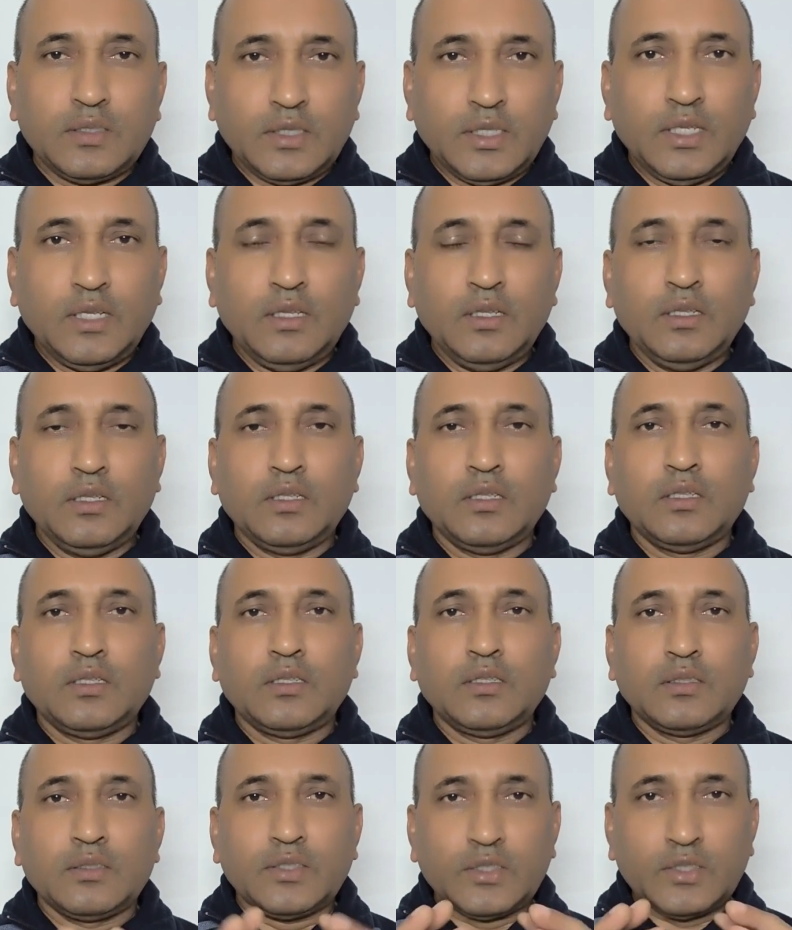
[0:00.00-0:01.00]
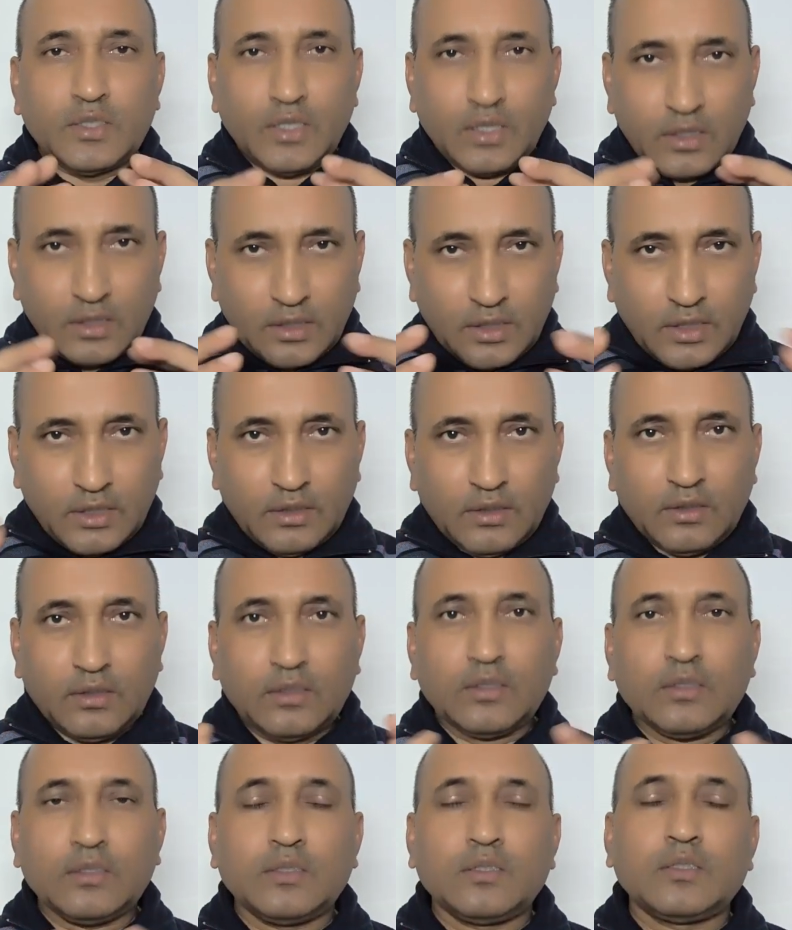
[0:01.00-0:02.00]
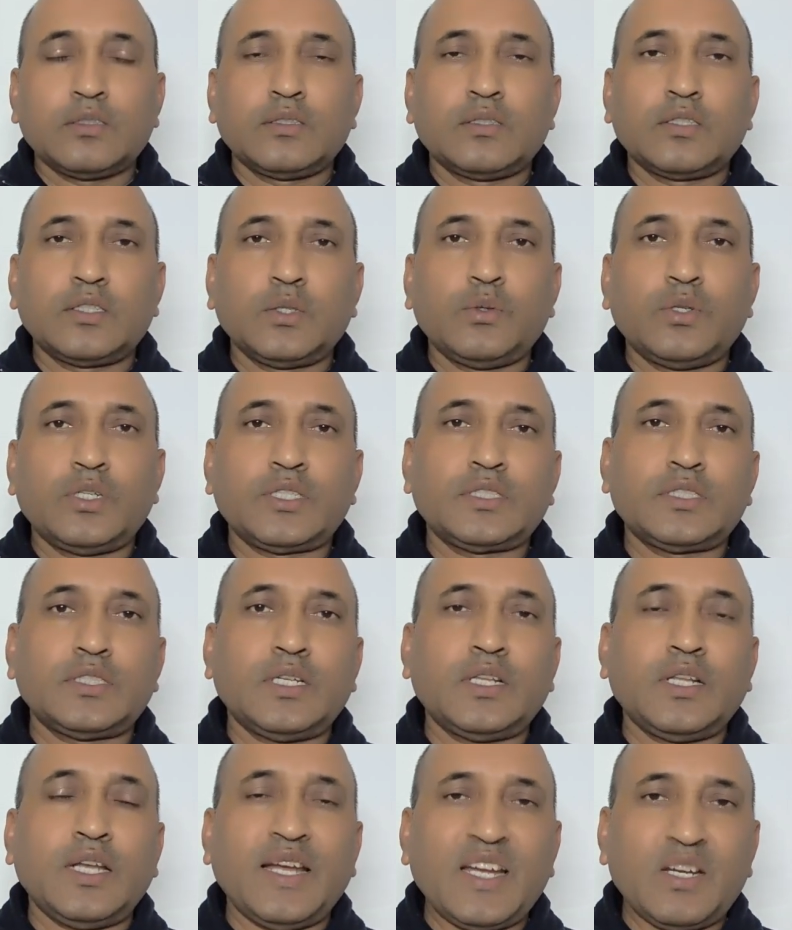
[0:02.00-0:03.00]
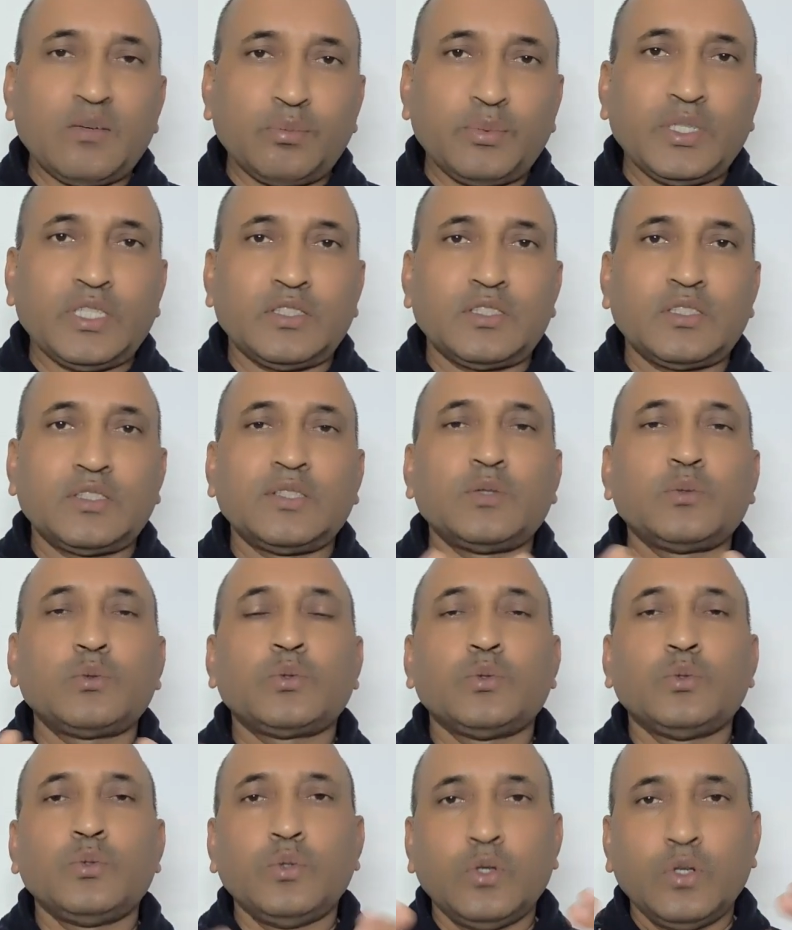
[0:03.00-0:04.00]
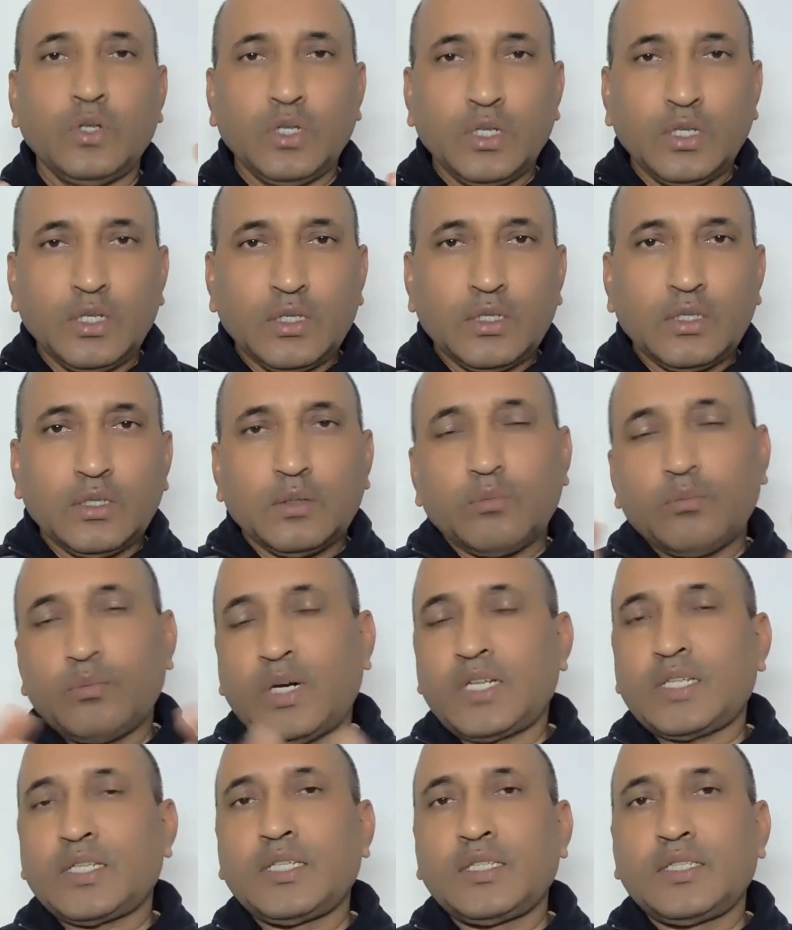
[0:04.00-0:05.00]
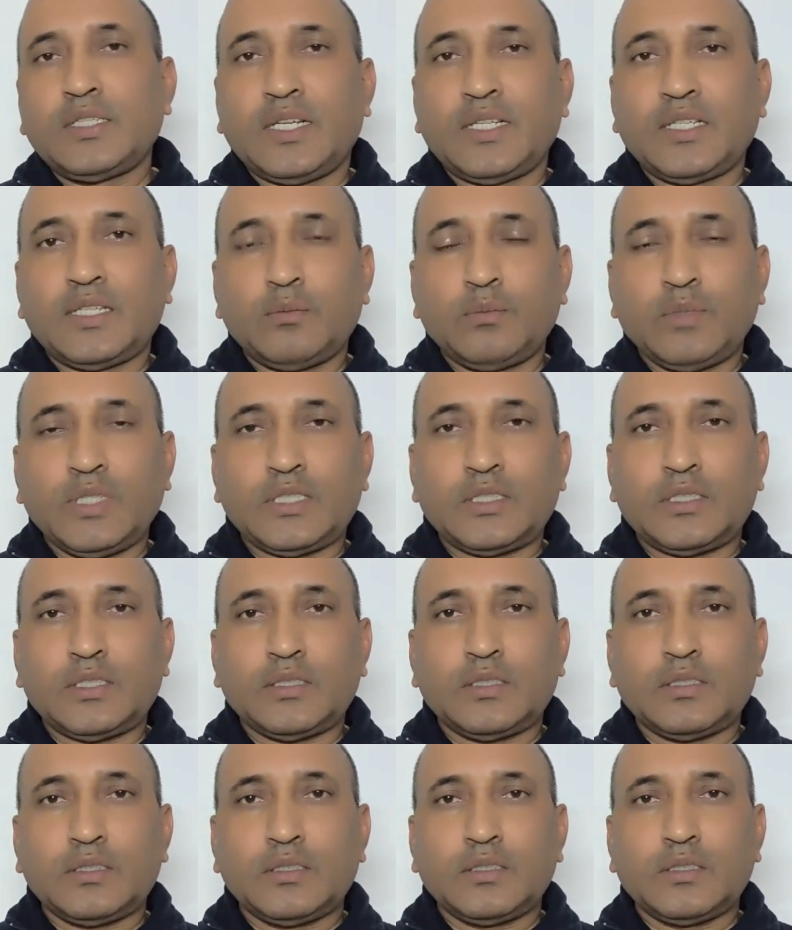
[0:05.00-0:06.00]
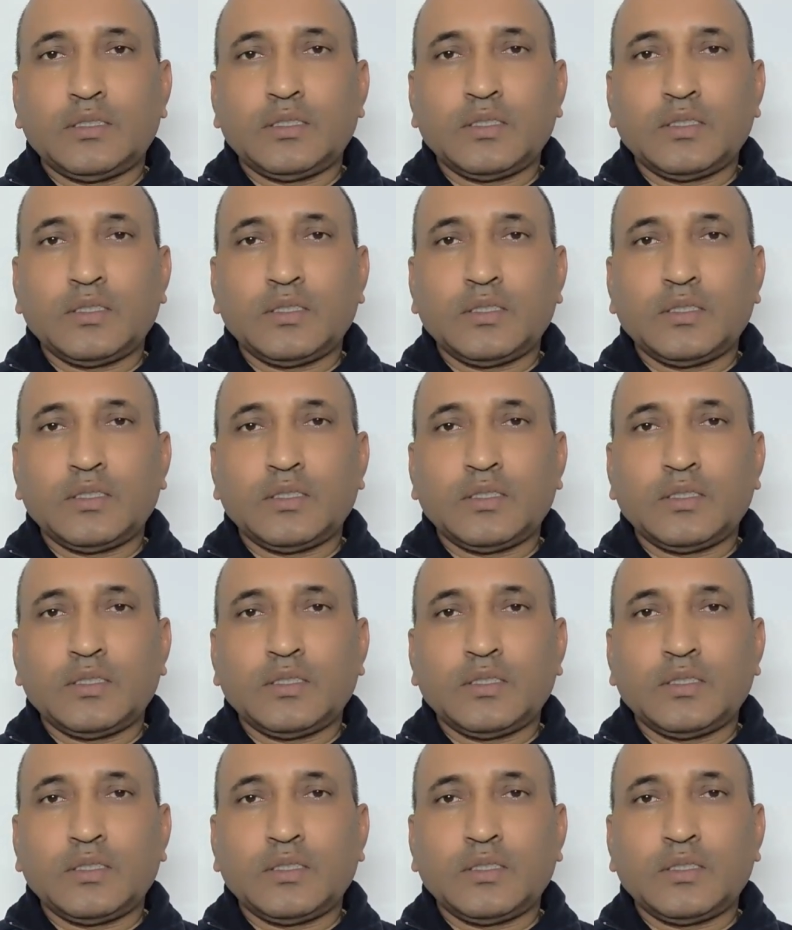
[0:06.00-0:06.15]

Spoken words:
till certain reversal happens due to market dynamics.